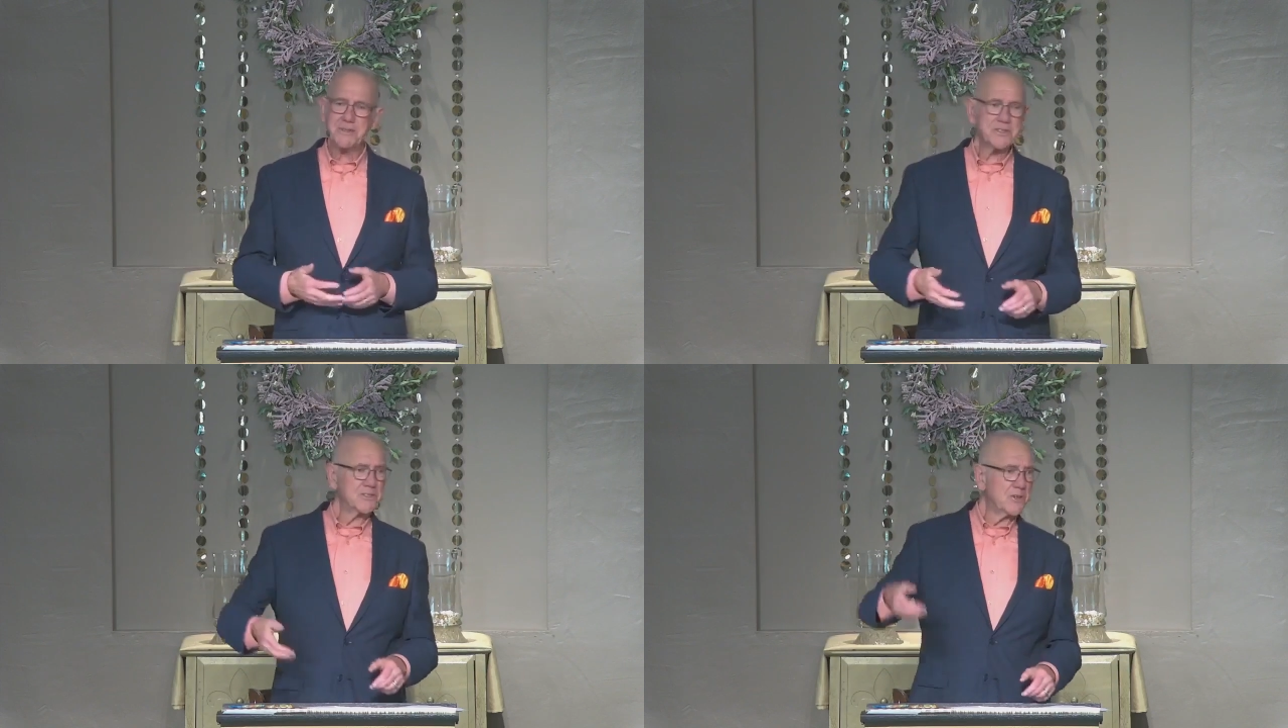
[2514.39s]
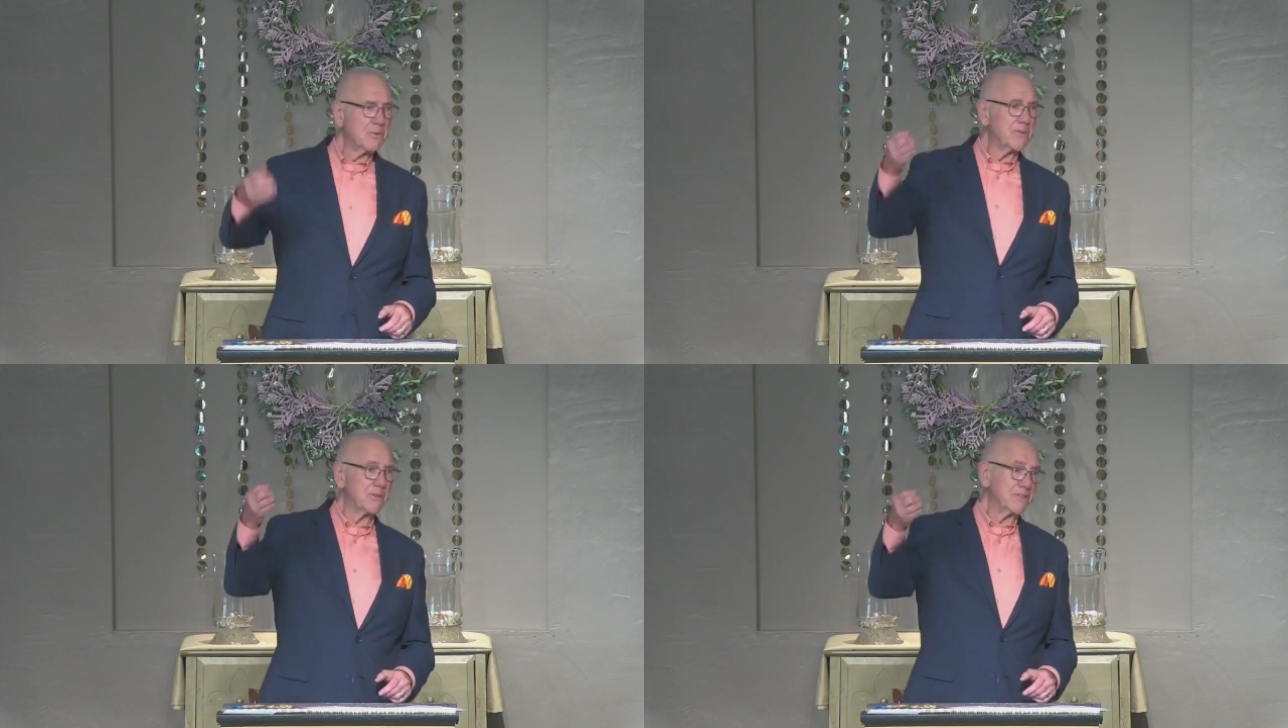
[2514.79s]
She was
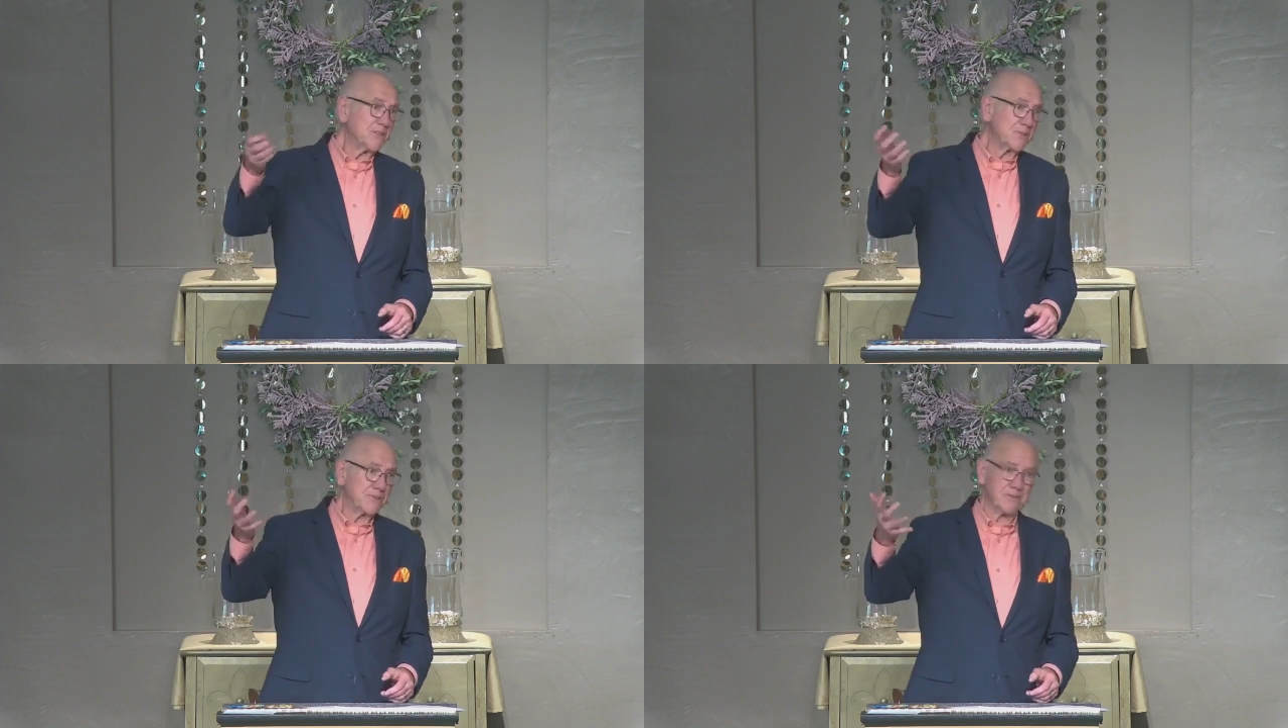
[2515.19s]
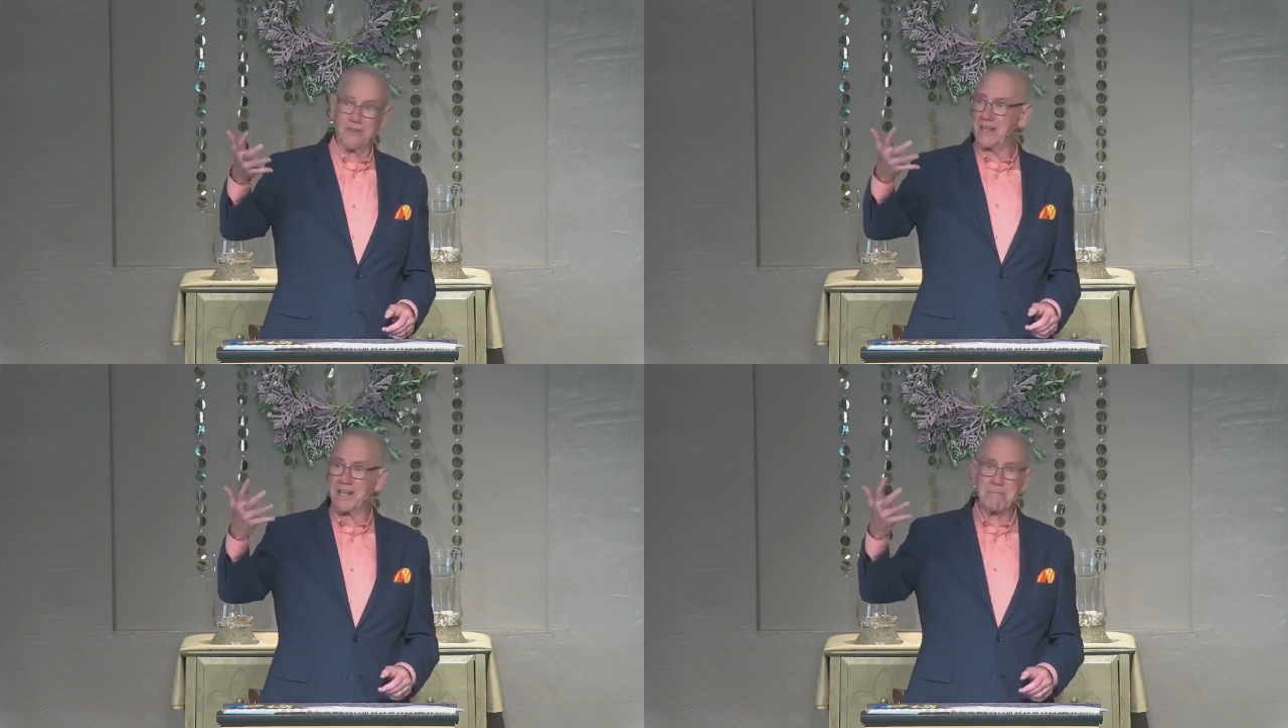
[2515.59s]
just open to it. She was
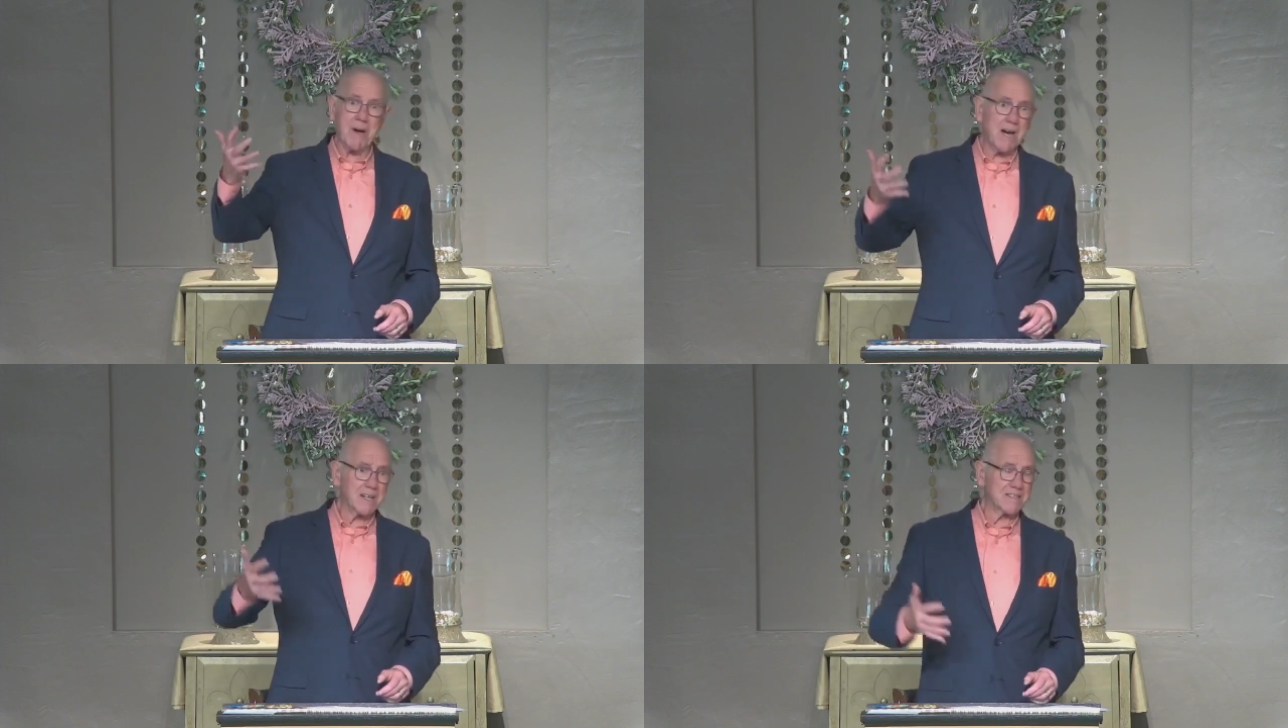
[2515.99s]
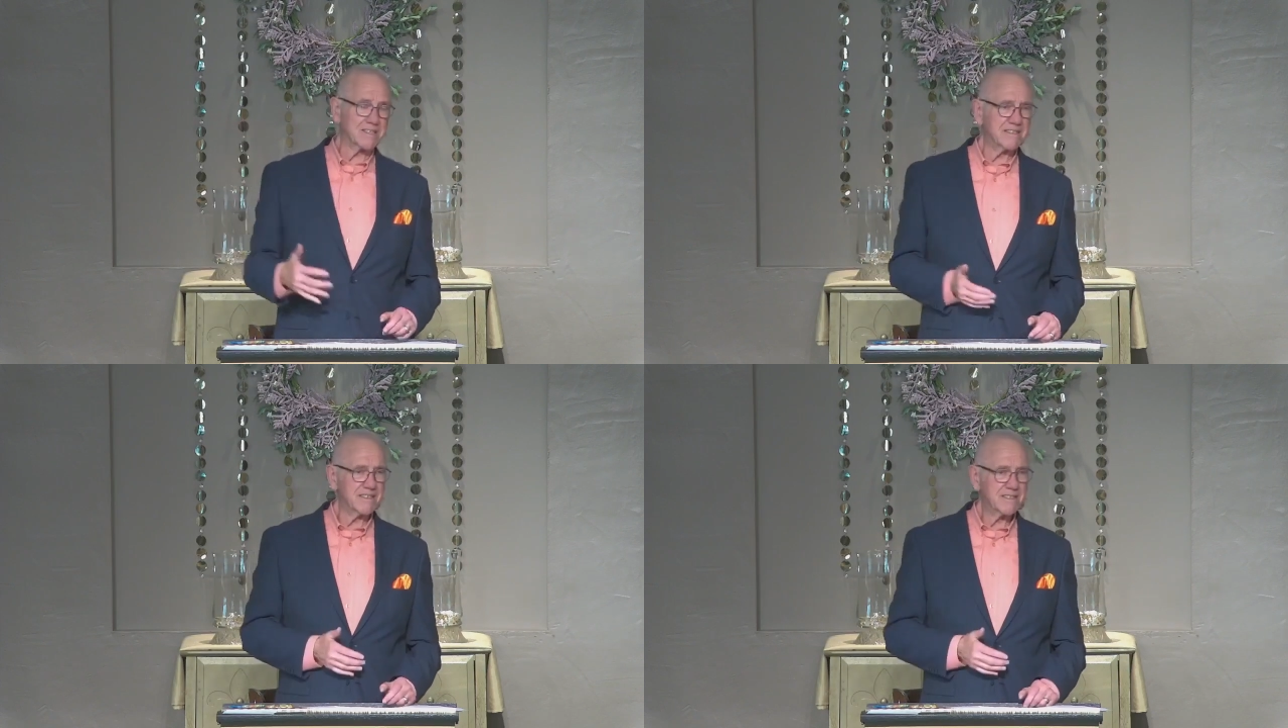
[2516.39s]
looking at
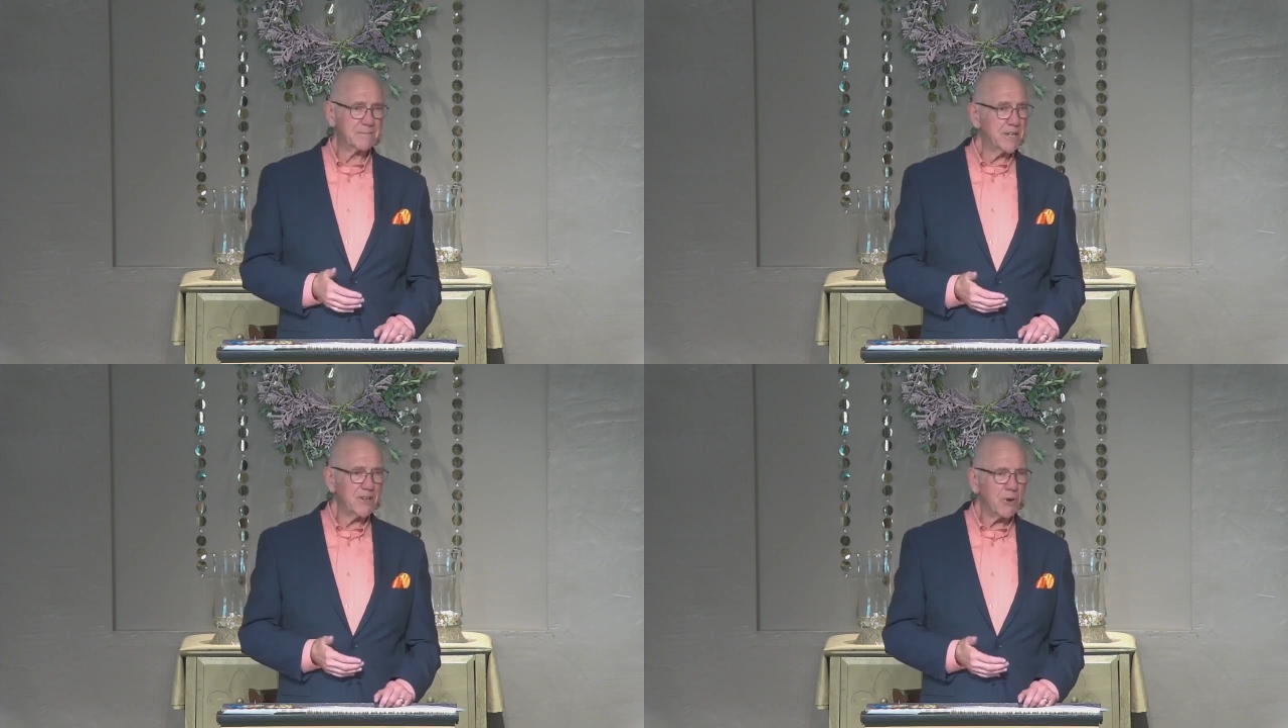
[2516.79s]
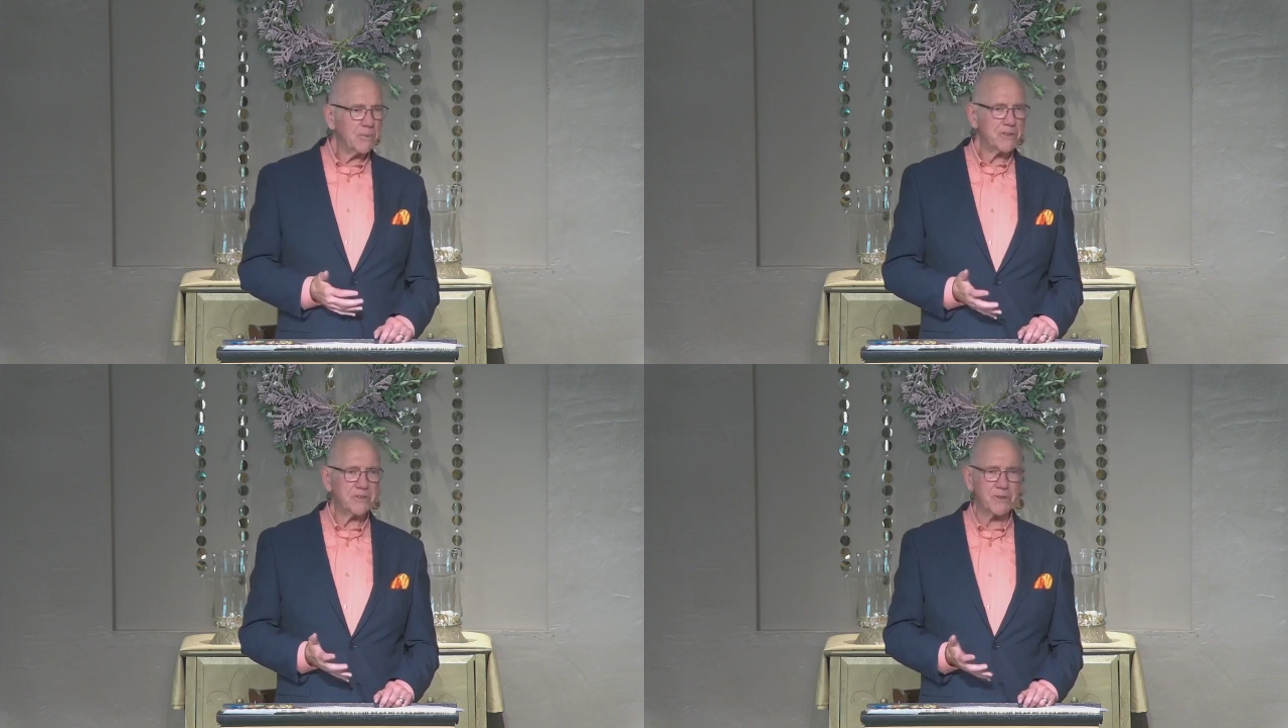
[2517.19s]
mugs, just being
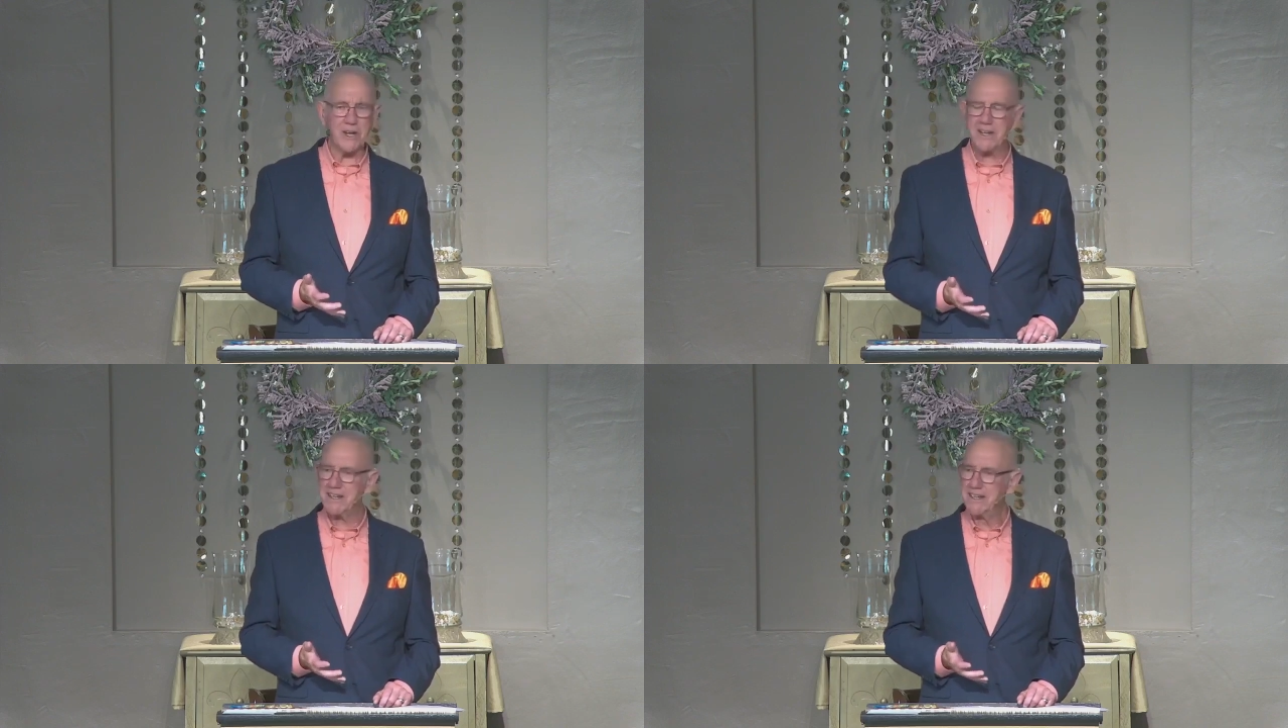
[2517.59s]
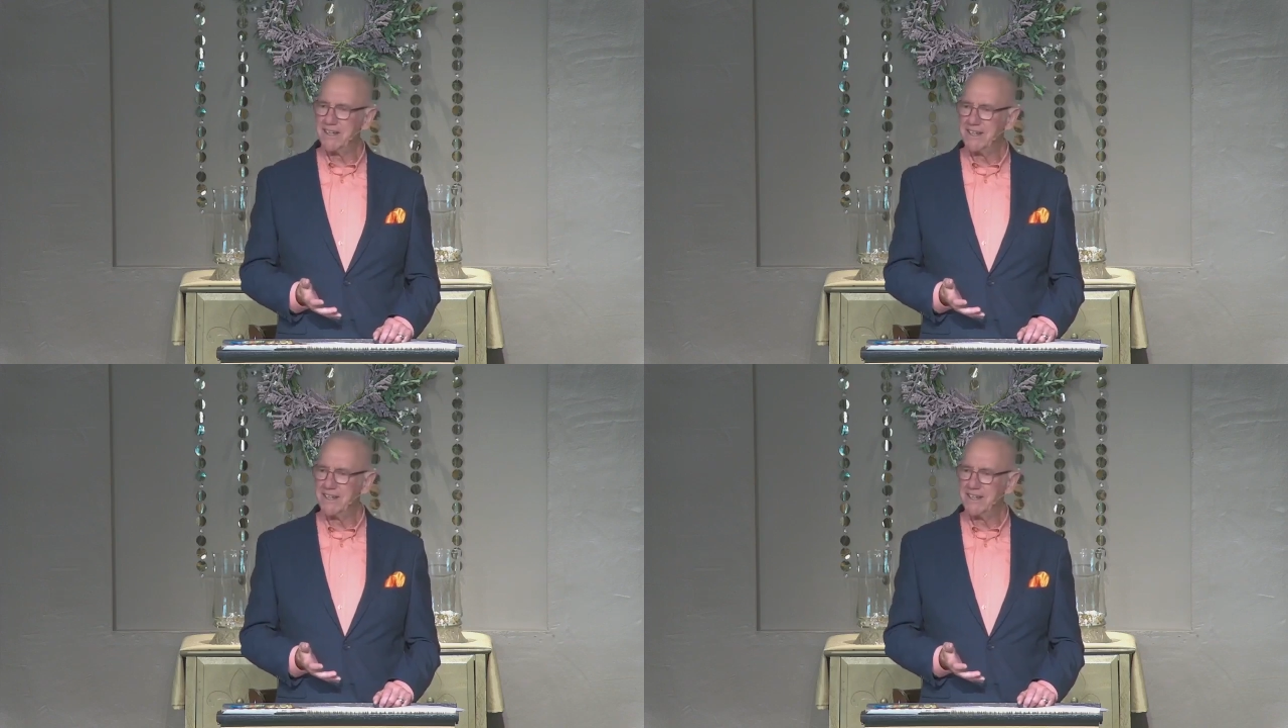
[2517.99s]
open to it.